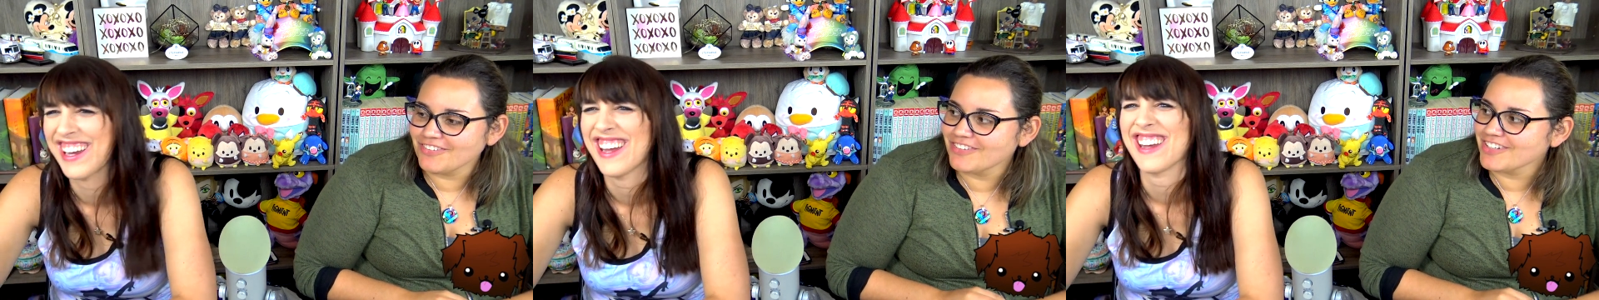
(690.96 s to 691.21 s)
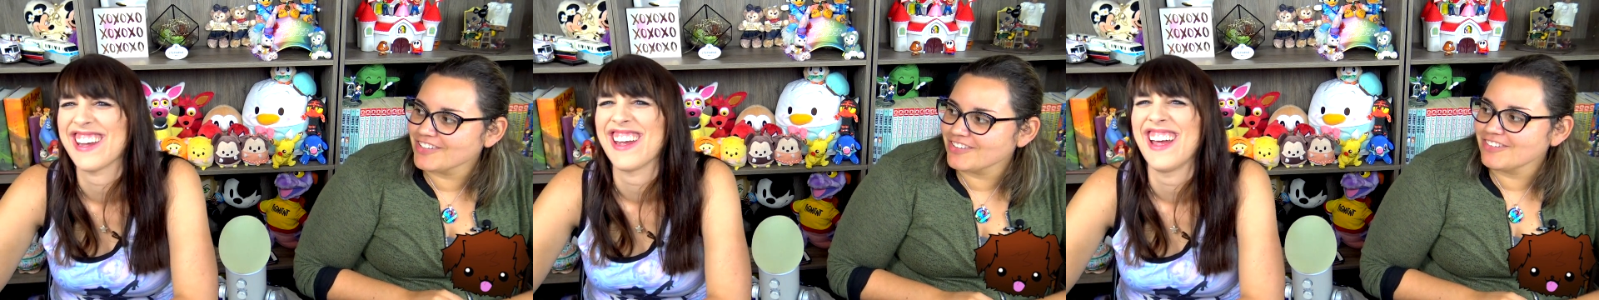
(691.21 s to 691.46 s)
Speaker 1: you
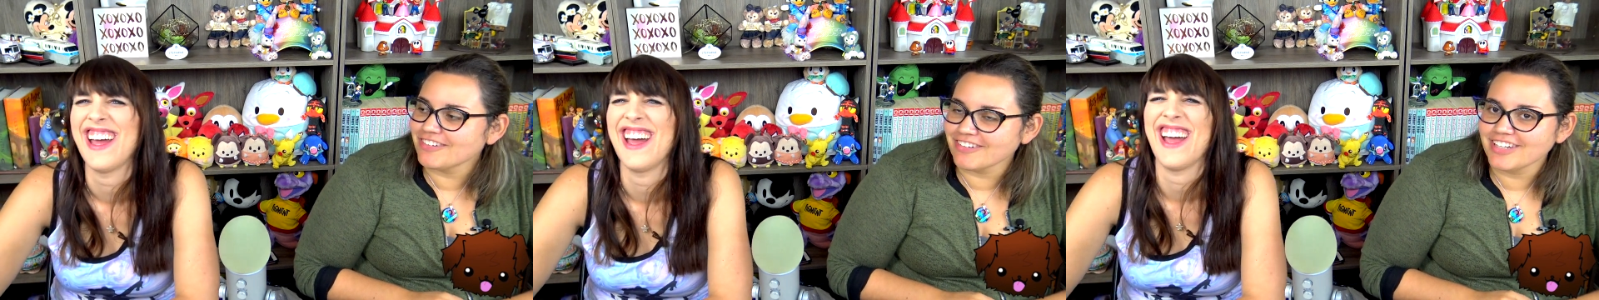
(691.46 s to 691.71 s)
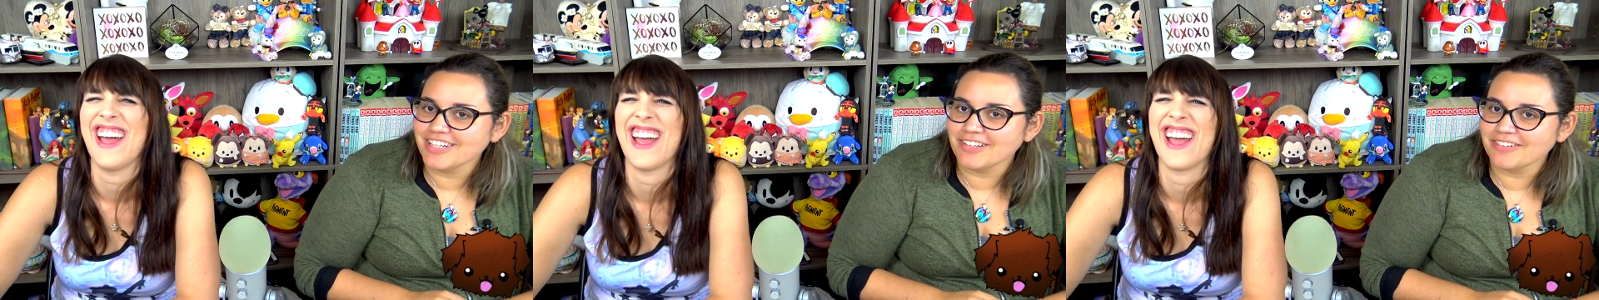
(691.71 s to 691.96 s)
weren't so
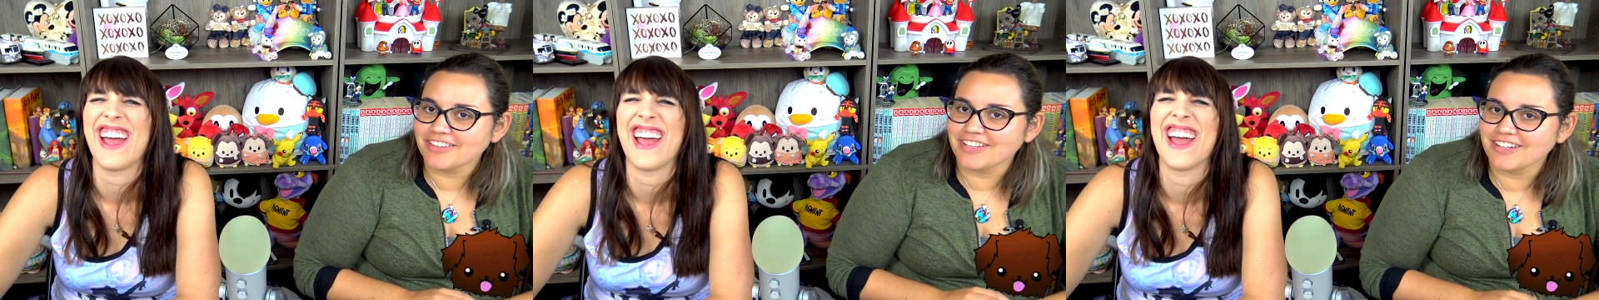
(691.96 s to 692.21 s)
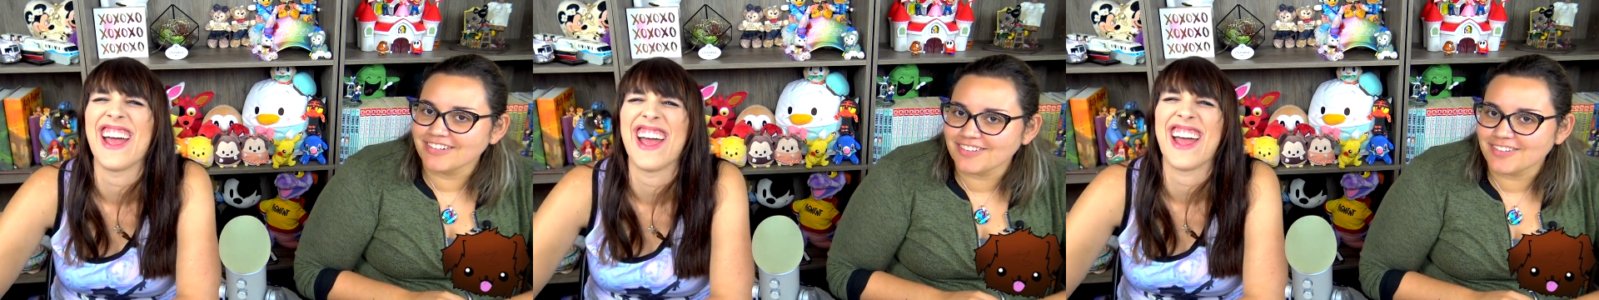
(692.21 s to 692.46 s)
greedy with
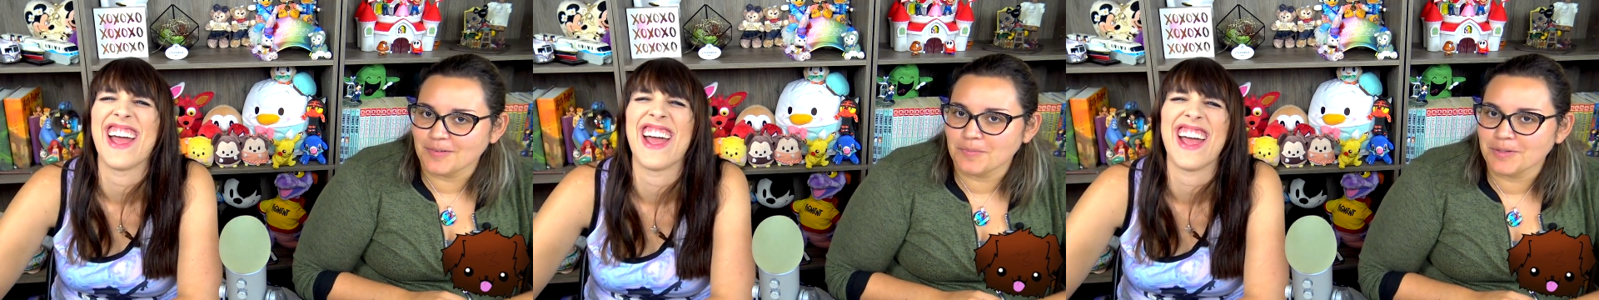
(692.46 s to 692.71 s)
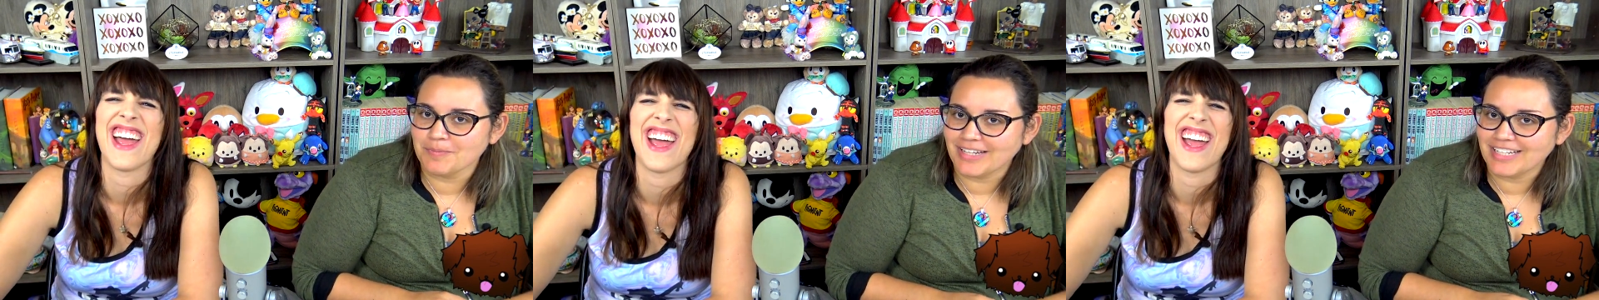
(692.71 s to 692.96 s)
your
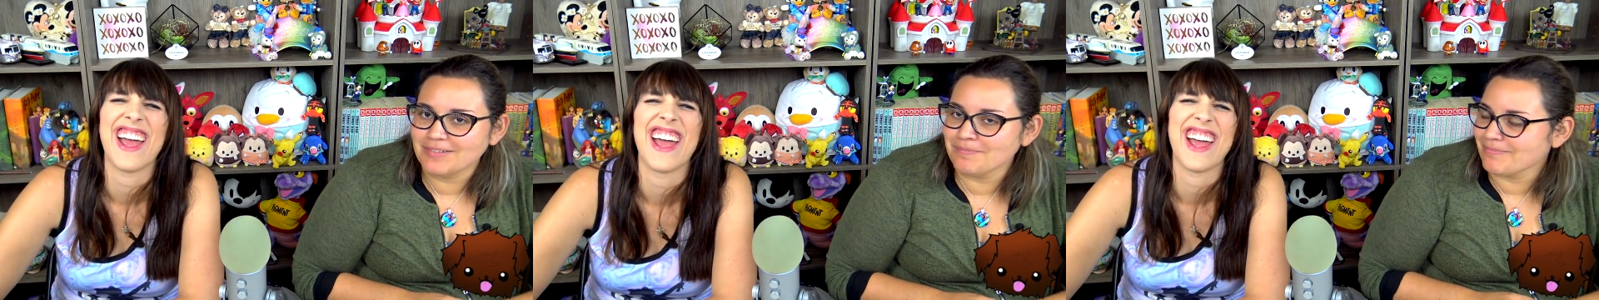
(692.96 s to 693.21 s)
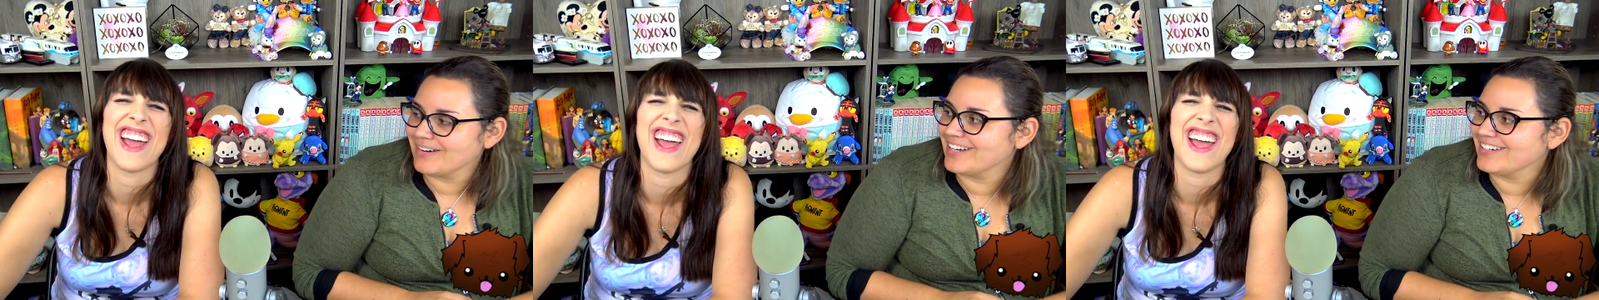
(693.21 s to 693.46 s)
stupid melon
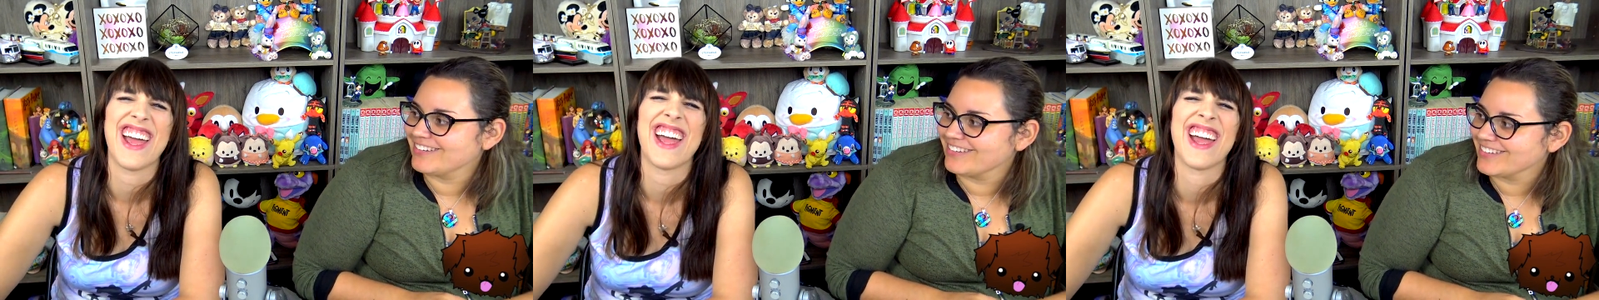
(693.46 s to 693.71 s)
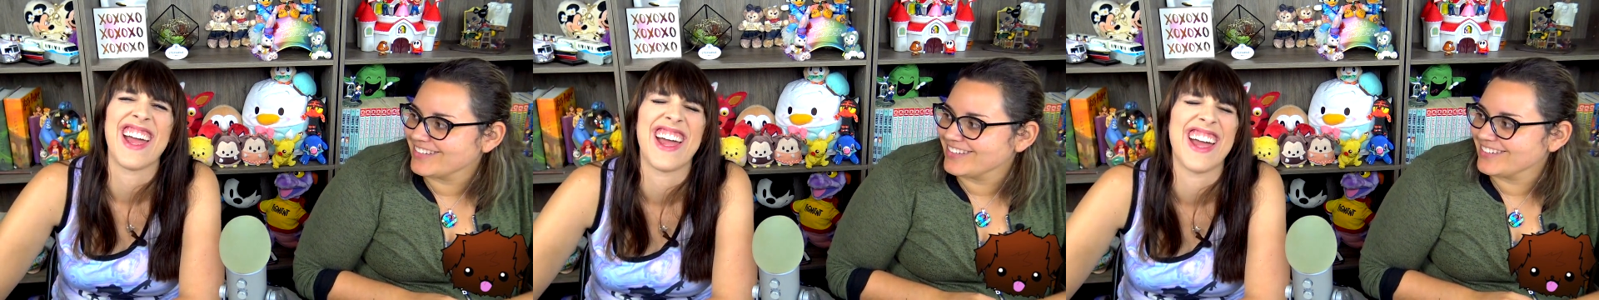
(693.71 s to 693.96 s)
bread
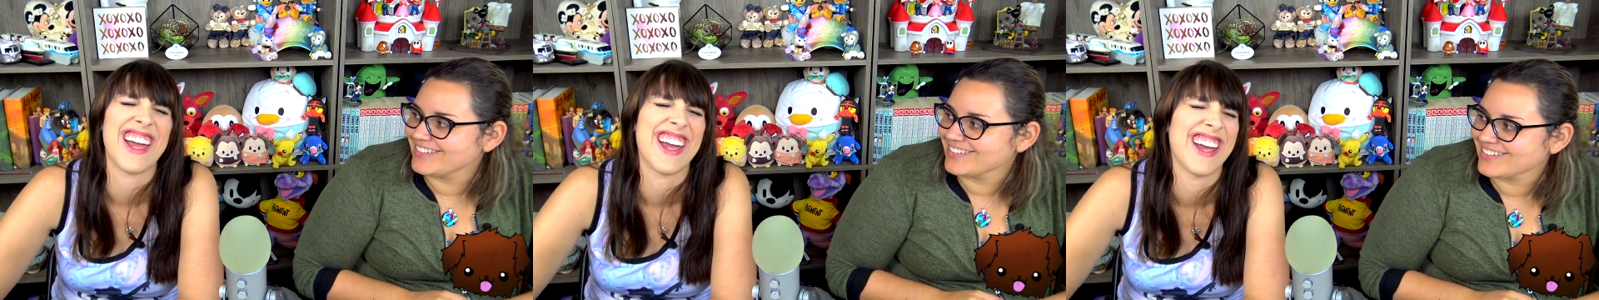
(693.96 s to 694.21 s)
cookie.